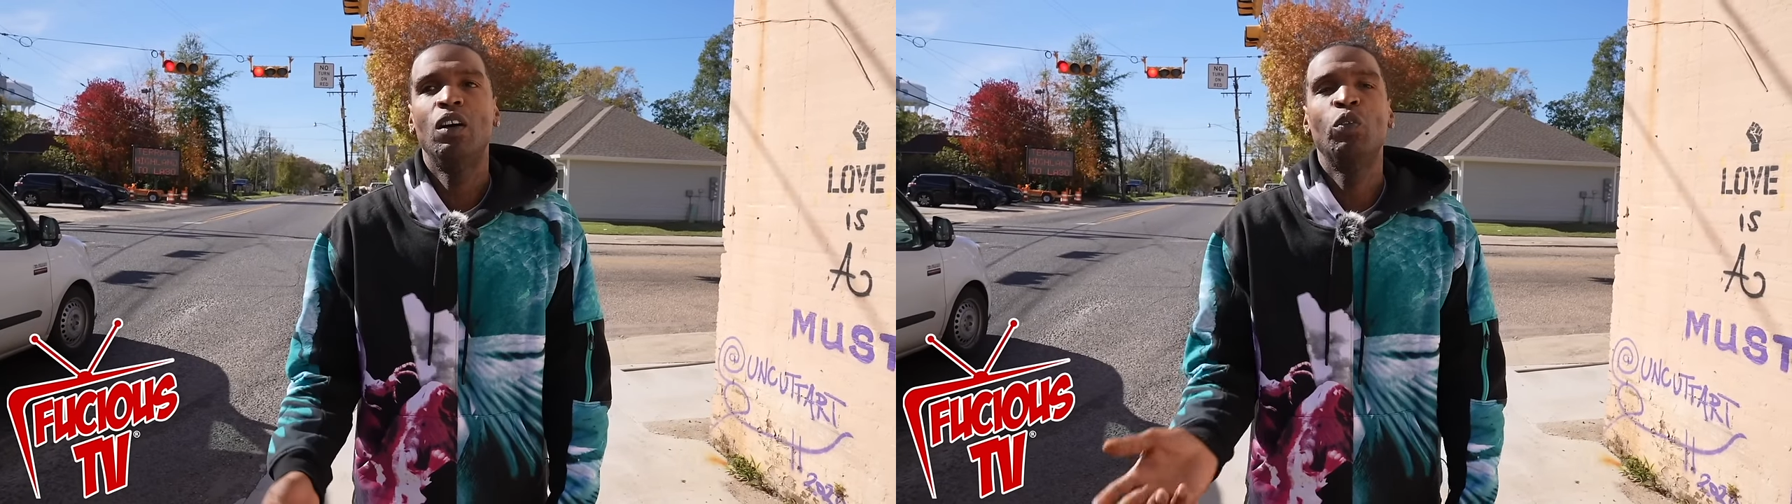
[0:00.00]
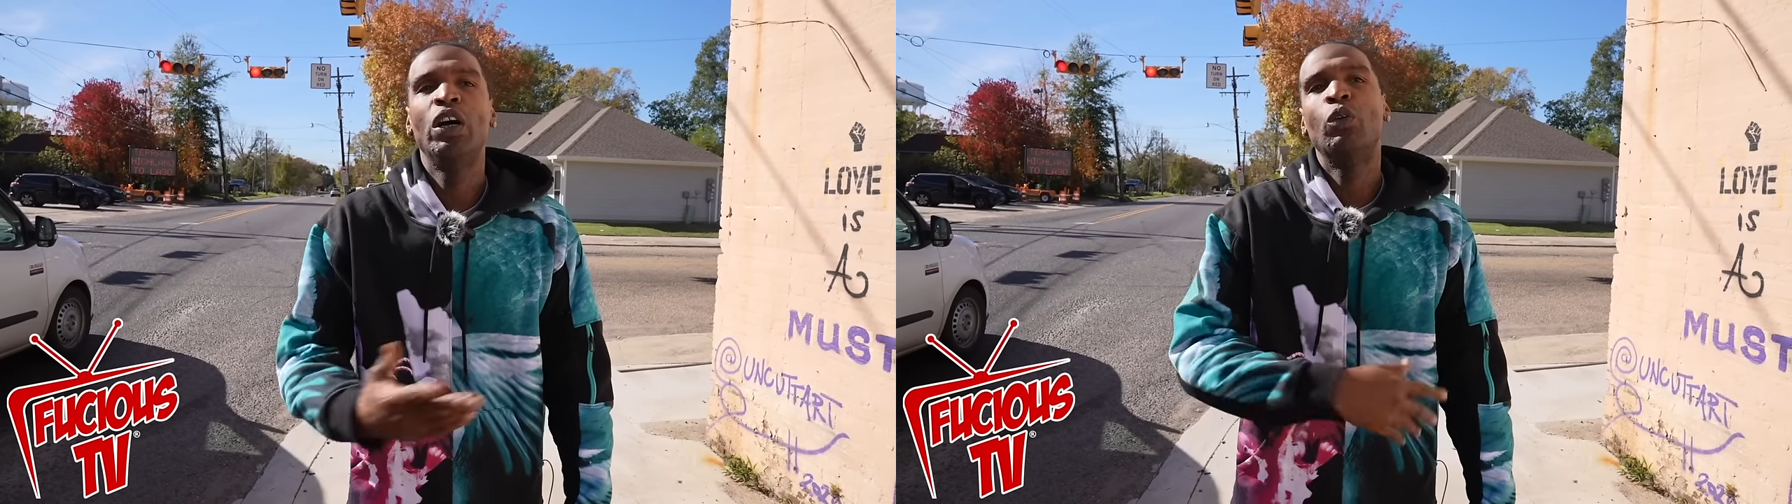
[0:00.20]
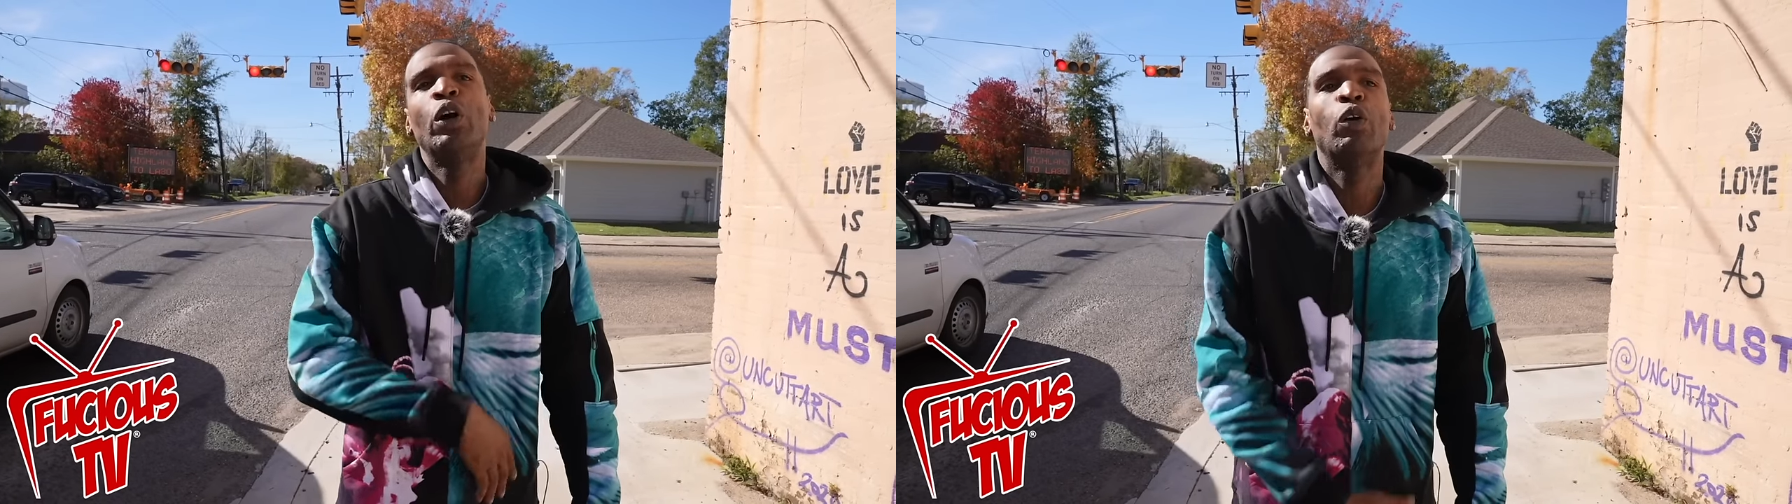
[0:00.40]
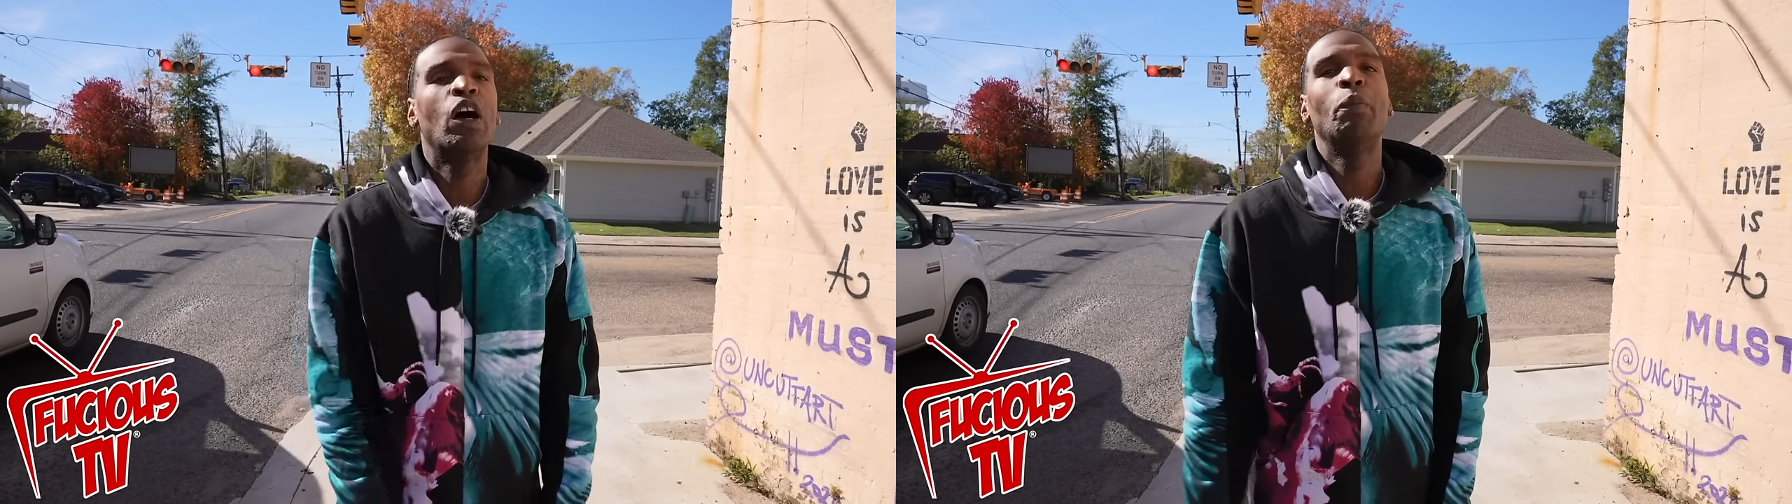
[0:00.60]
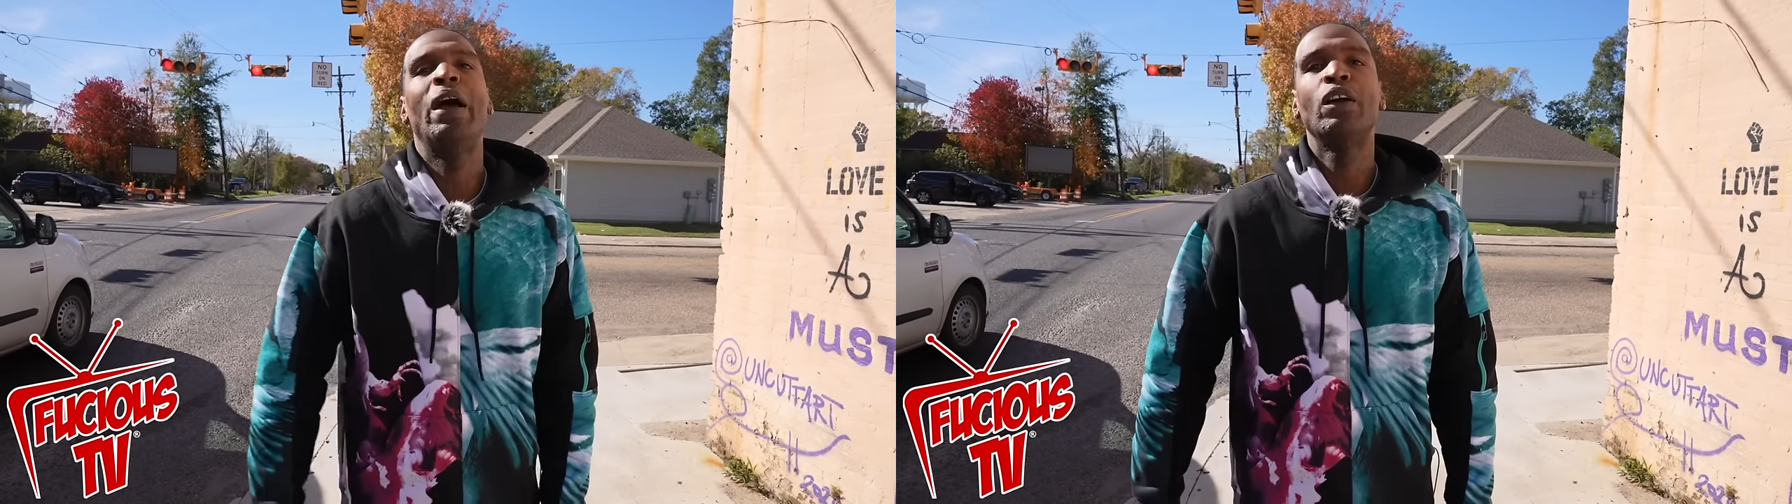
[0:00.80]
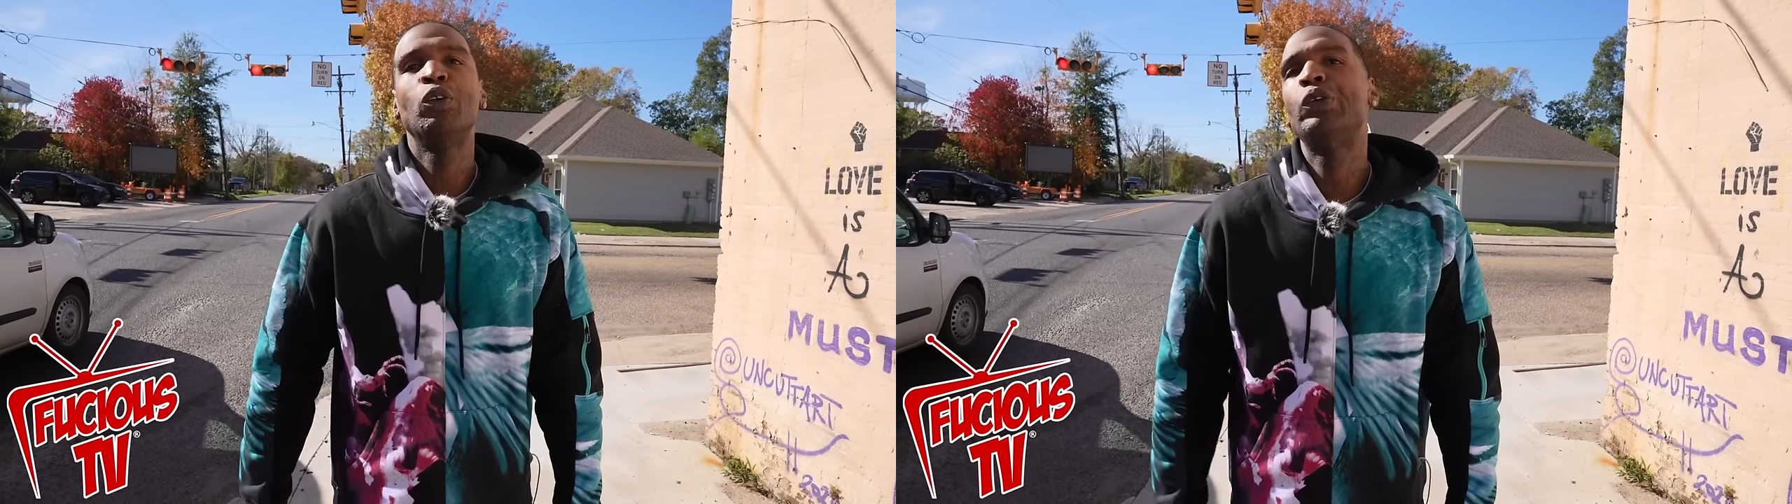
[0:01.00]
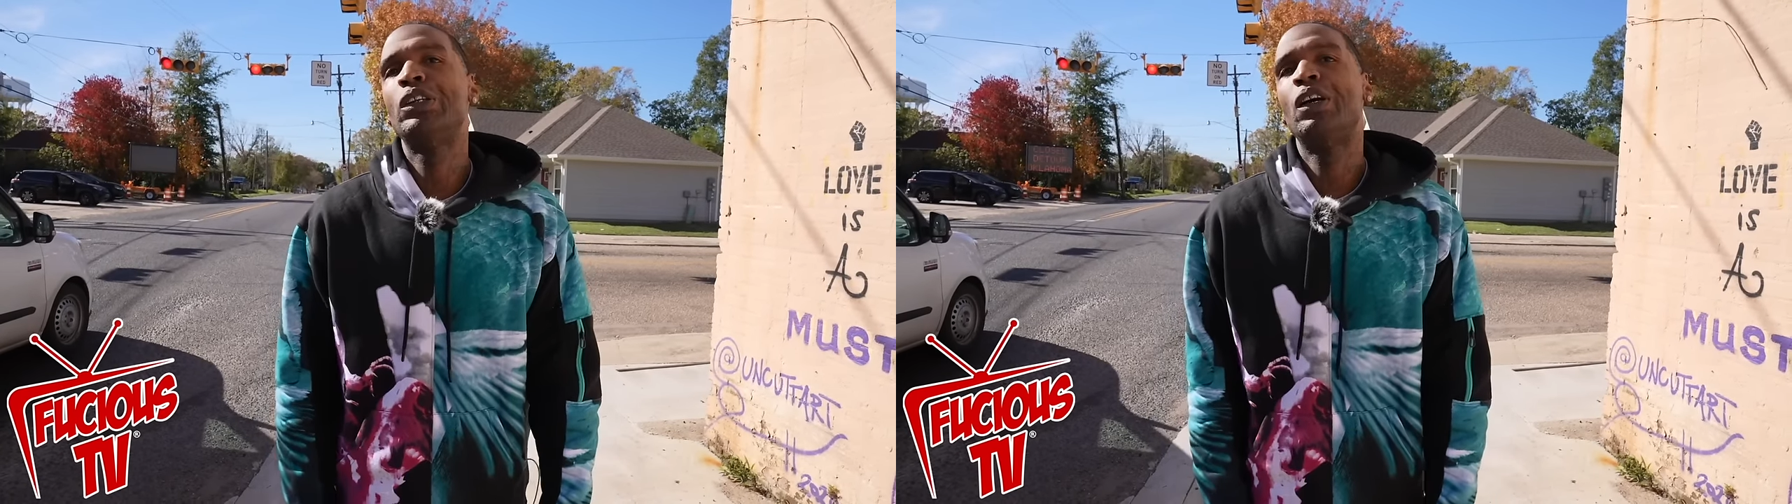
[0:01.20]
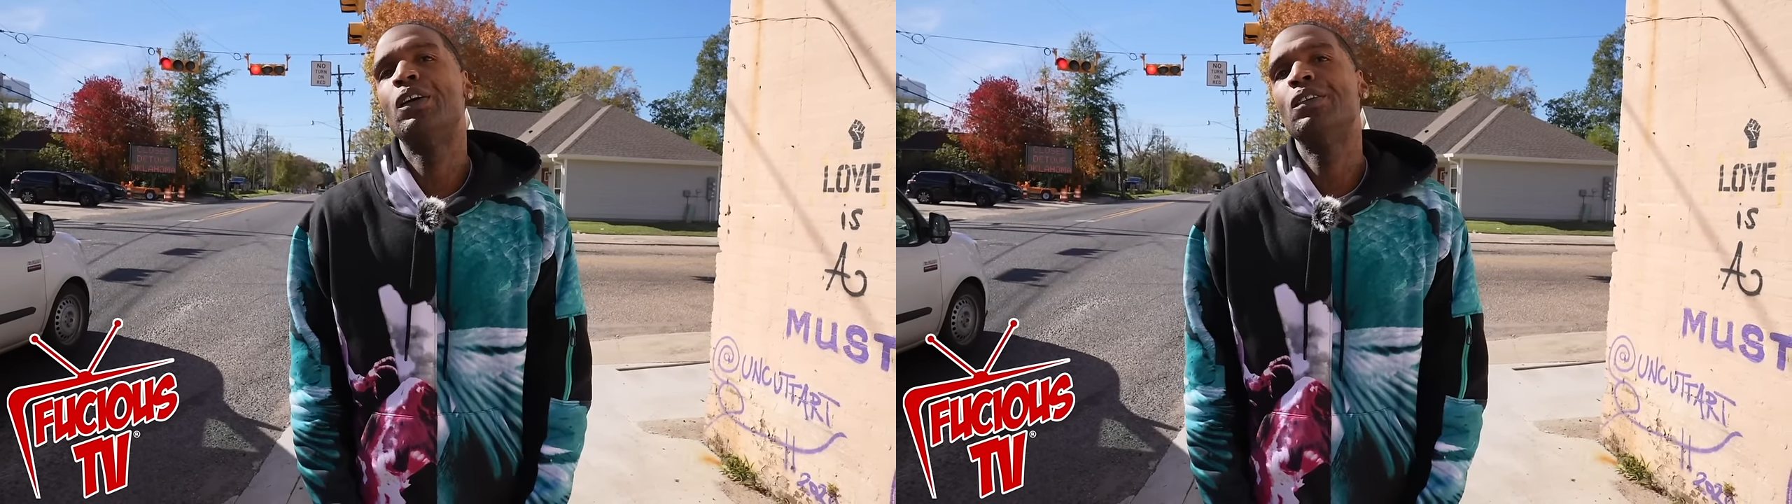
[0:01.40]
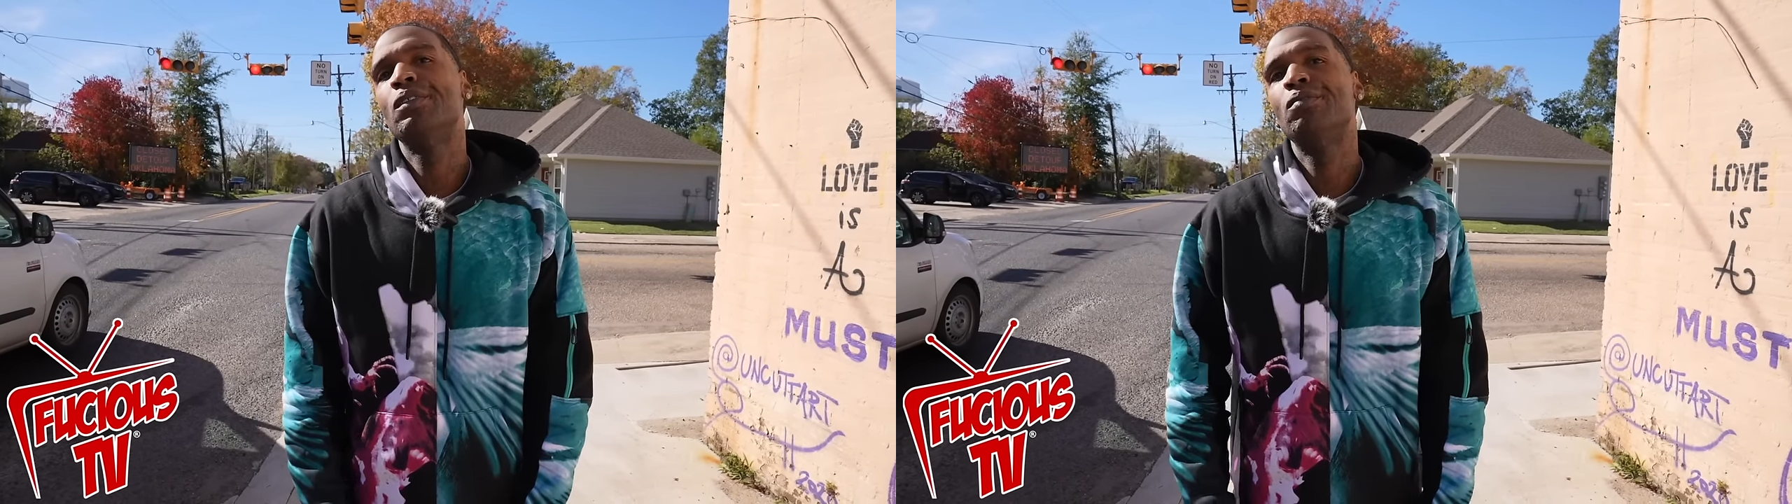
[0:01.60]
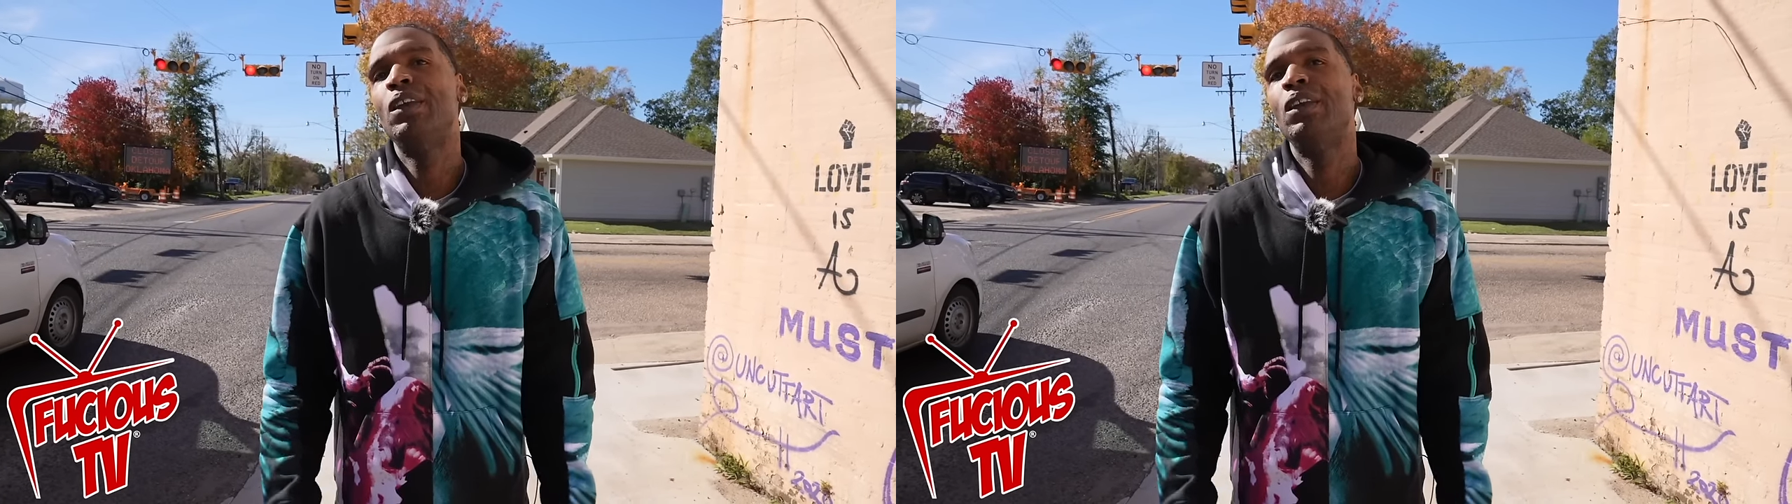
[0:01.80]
we gonna, we gonna come back and do the song,